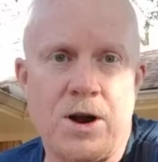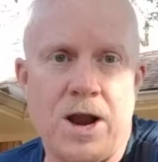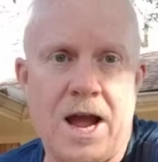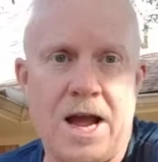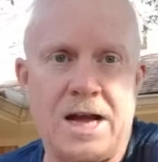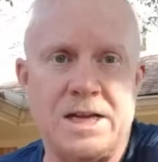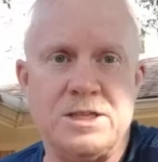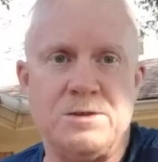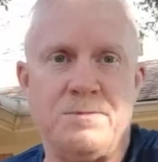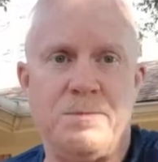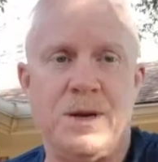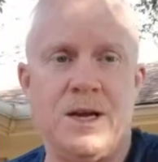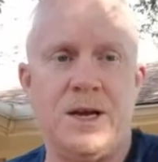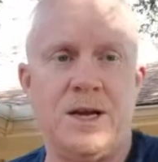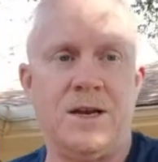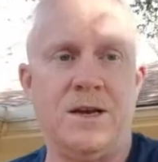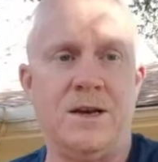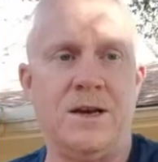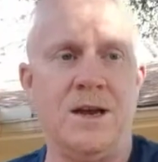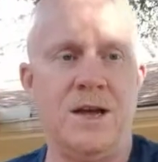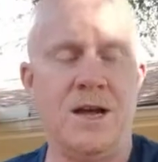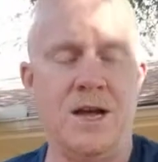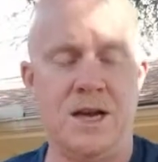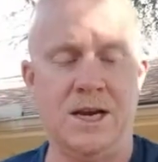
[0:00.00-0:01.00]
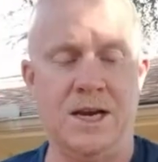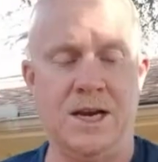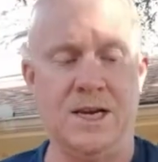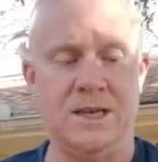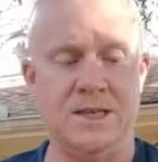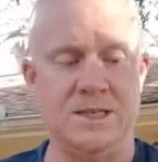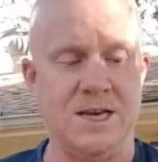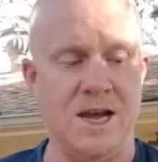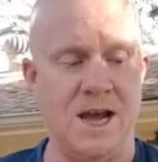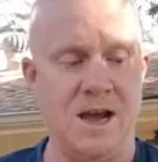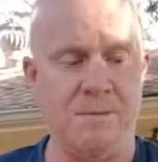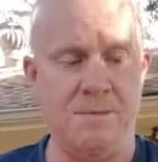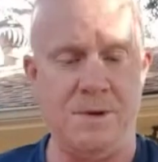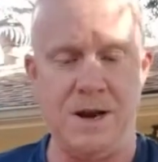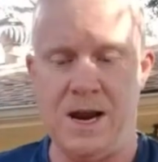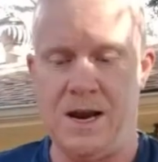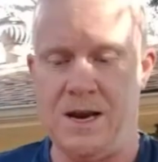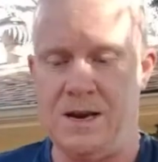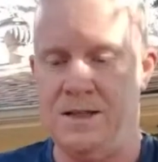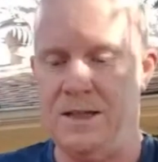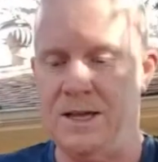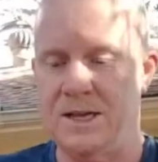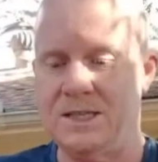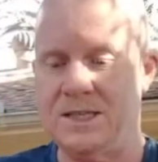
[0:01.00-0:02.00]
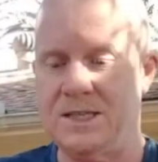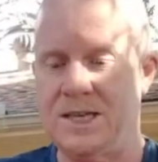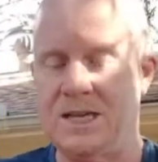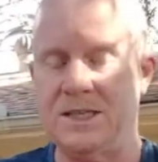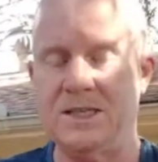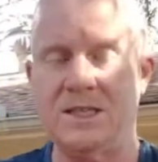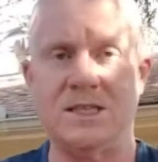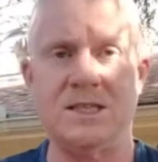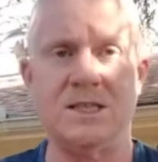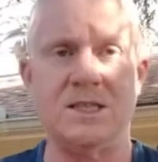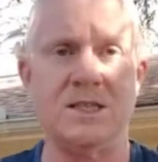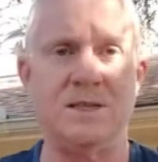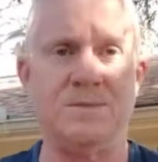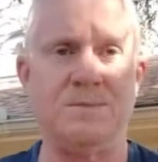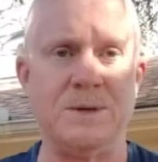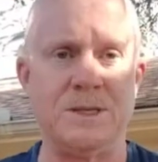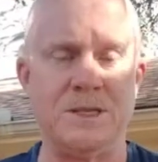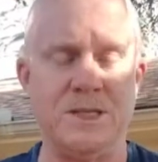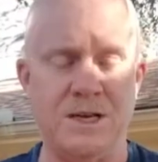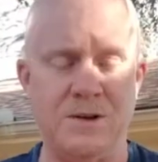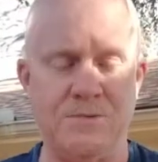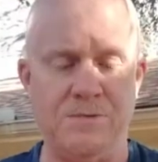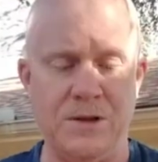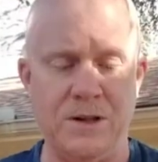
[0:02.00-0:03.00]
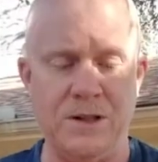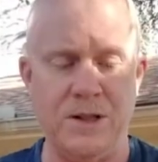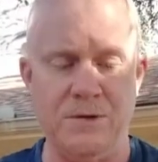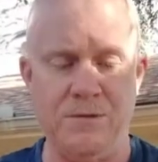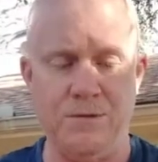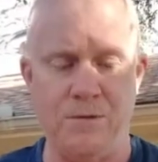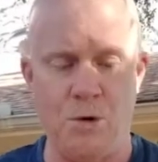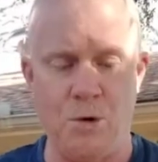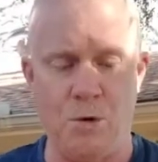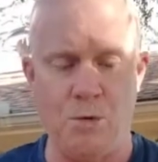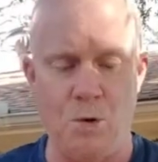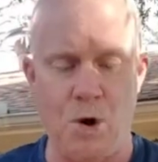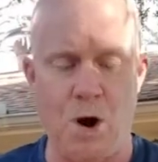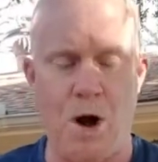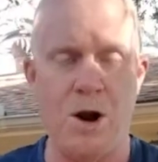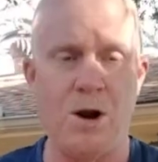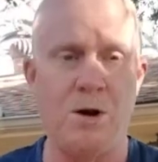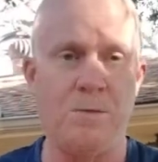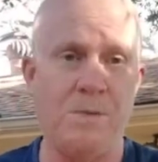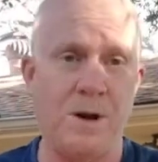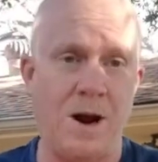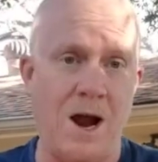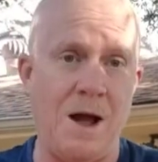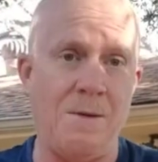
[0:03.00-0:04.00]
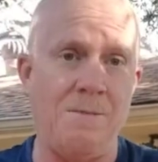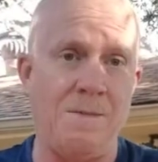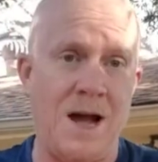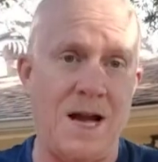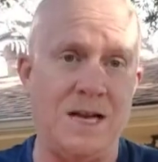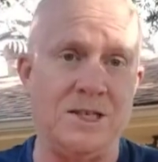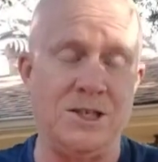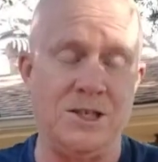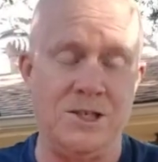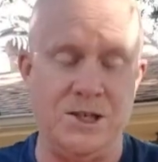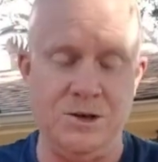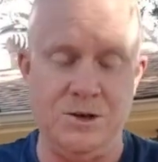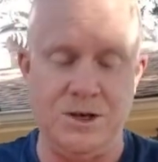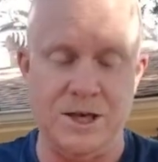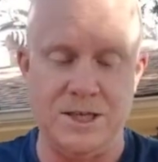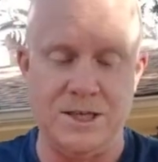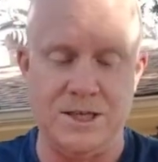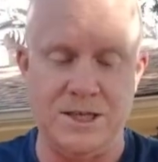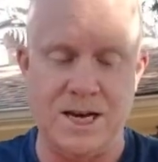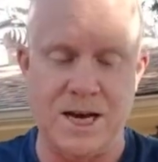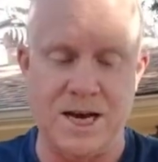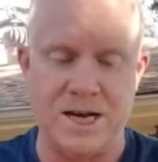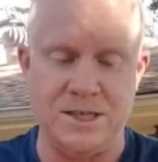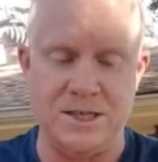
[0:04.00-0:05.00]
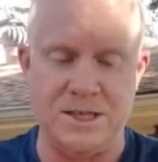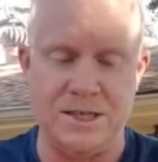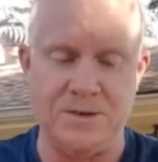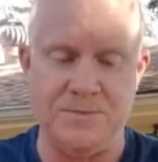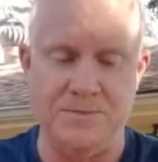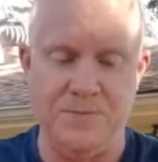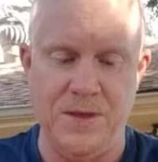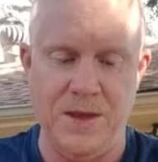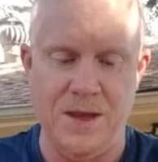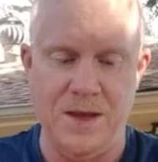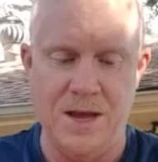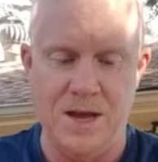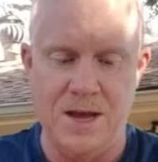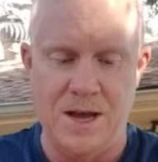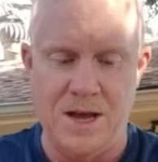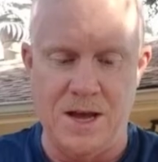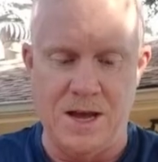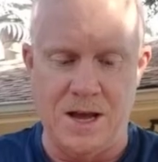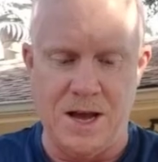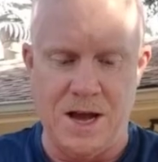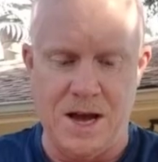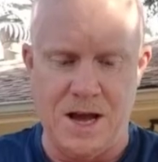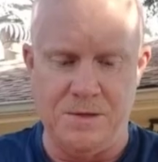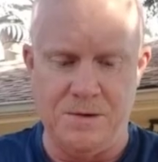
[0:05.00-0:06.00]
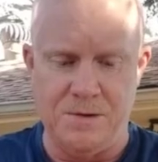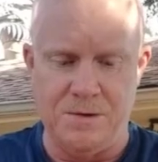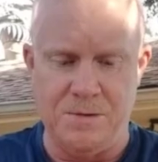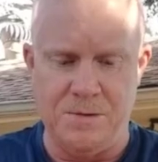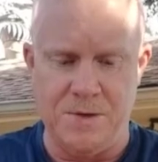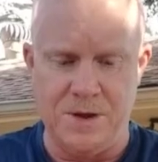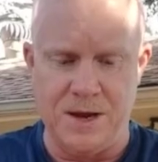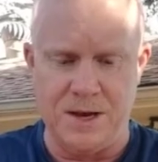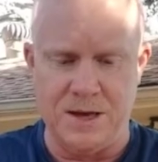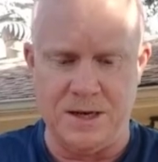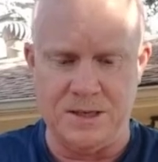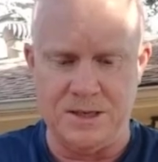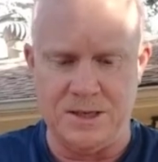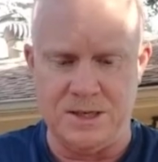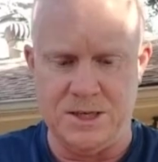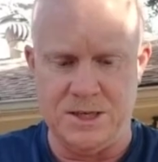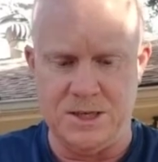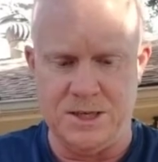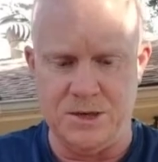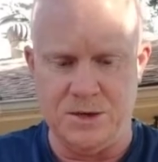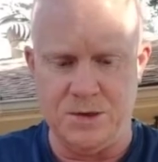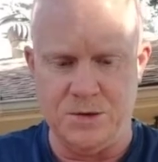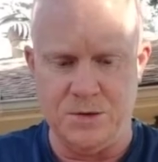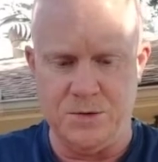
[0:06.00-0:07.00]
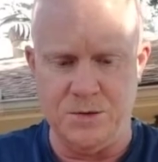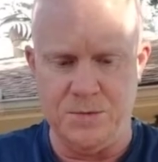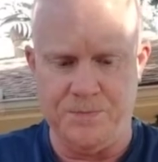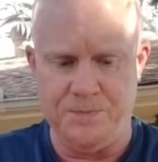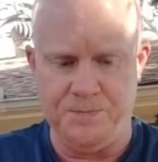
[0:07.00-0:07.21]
has been contaminated. This says this is specifically for water, but I imagine you could test other things too.